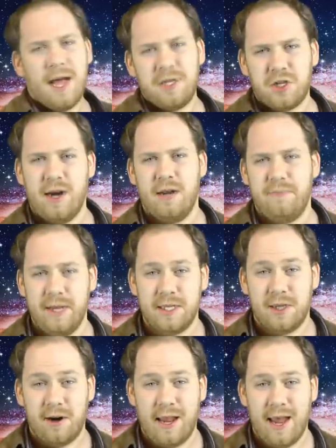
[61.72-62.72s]
not trying to be
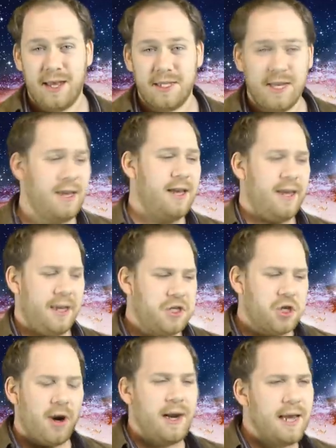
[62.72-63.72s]
sarcastic.
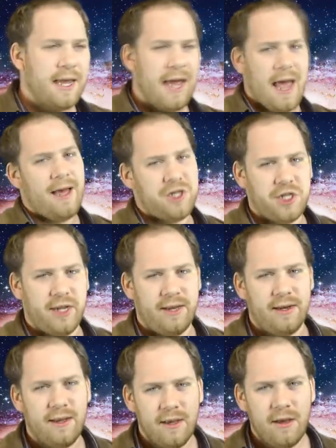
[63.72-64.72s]
He's trying to cash
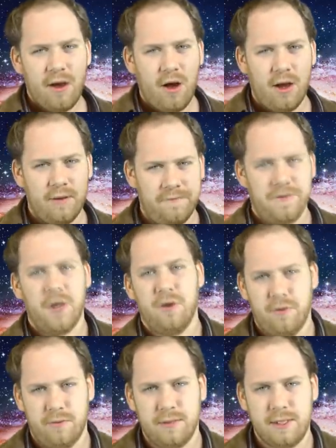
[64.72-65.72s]
in on
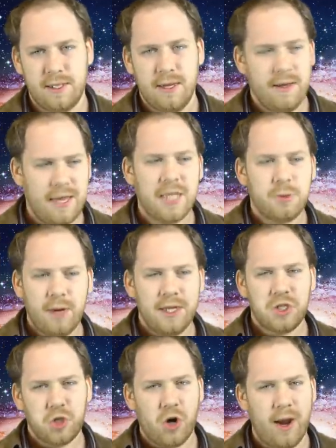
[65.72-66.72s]
views. That's what
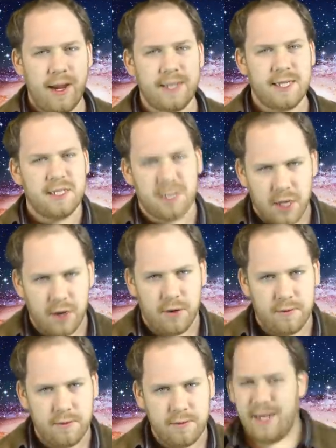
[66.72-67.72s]
he's trying to
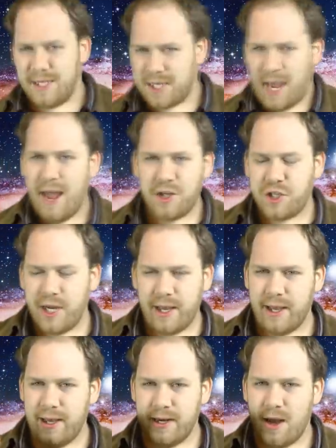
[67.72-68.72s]
do. He's cashing
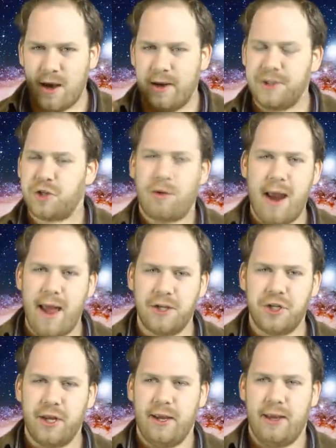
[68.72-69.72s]
in on a
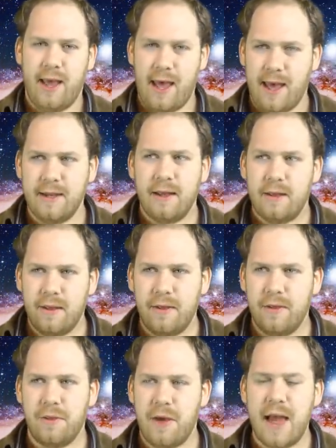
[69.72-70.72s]
tragedy, and
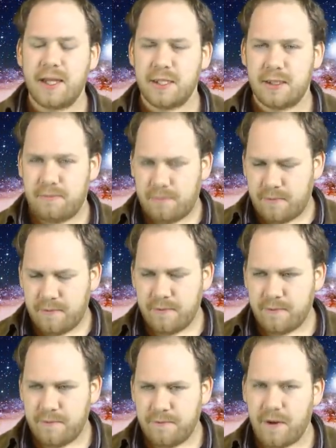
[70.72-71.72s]
that's
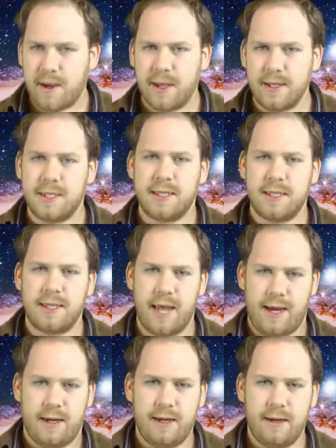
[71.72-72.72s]
fucking
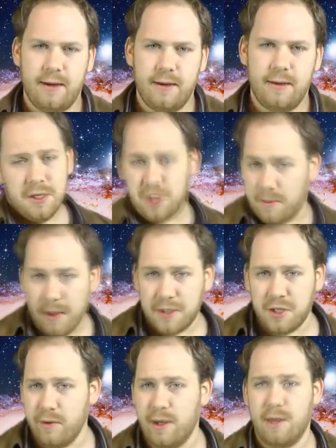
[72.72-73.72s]
sick. So I'm
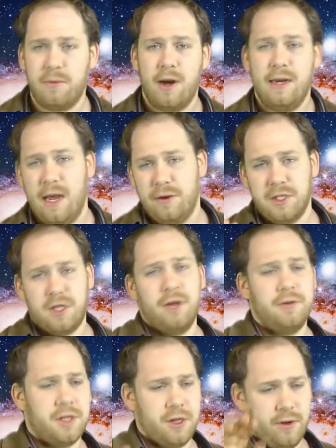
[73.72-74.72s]
not doing him right now. It's
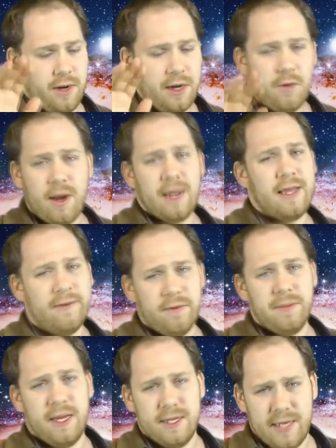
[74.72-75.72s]
too soon. I don't want to give
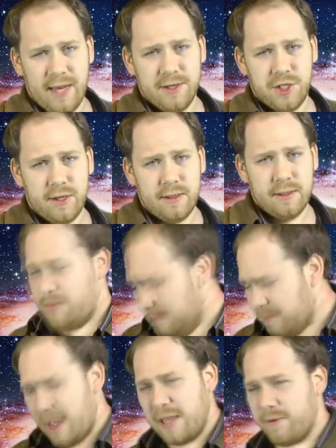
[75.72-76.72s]
him the attention.
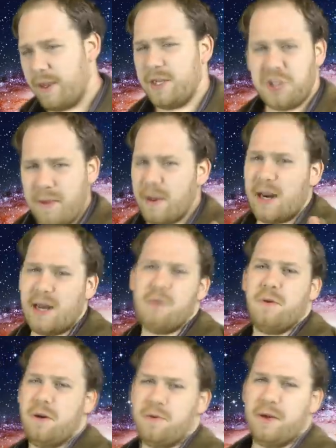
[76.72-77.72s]
And by the way, shame on
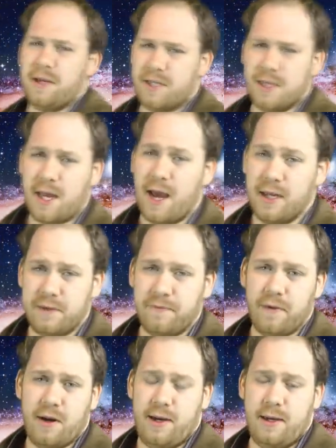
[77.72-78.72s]
anyone who thinks this guy is
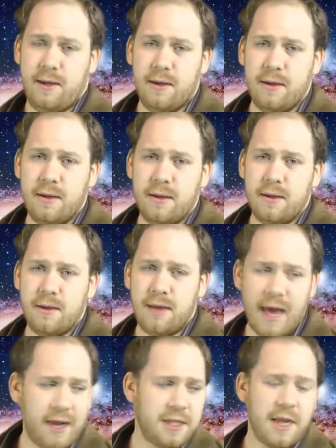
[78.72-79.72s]
funny.
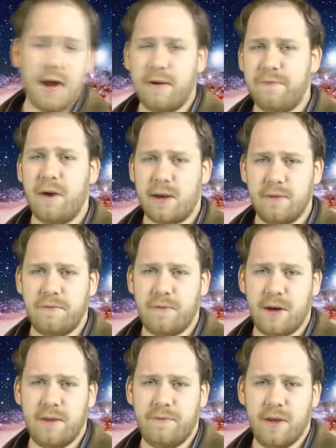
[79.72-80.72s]
That is not a fucking
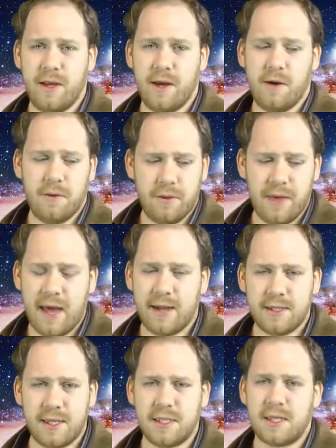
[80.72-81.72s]
funny video. That
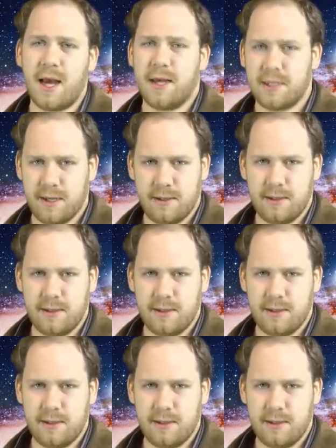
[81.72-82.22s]
is disgusting.